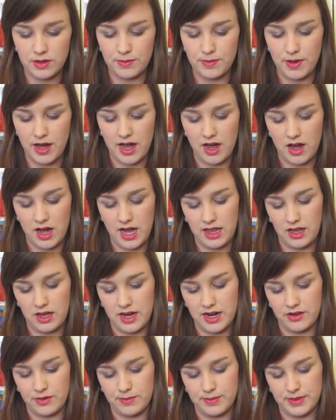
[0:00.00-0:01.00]
my
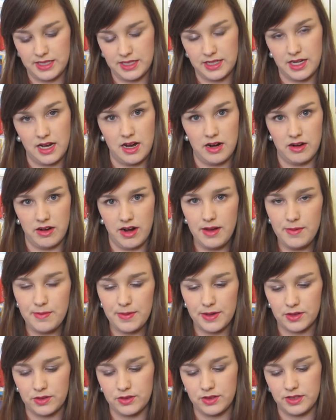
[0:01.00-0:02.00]
eyeliner and mascara,
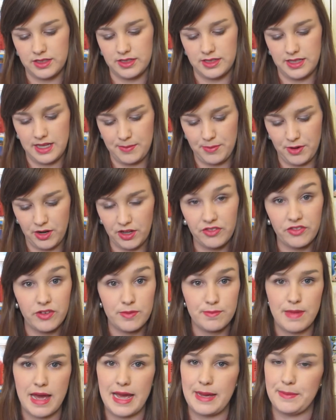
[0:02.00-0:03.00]
because they're both
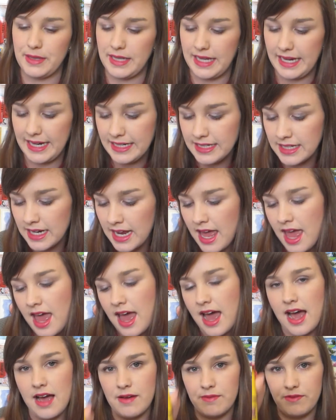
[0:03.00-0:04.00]
from Maybelline.
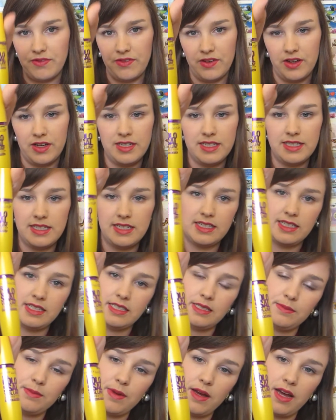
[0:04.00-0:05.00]
First
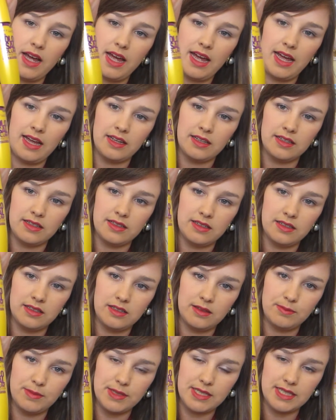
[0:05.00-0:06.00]
is my
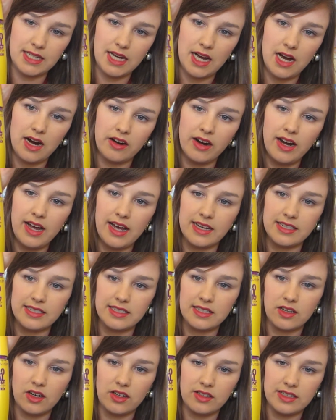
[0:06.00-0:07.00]
mascara, and it's
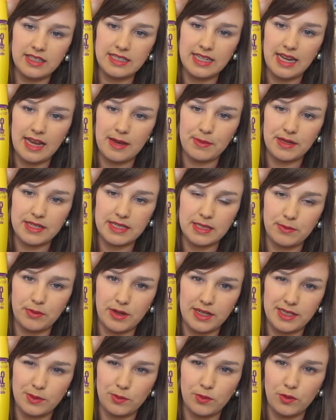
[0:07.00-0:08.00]
the Colosseum
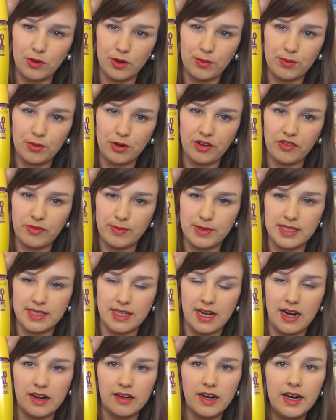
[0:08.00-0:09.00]
Express waterproof
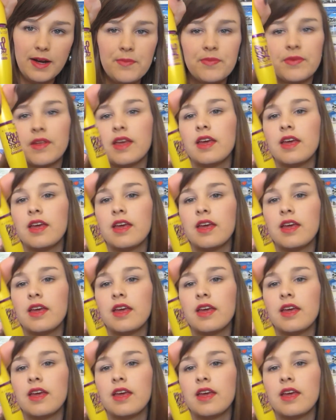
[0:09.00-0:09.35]
mascara.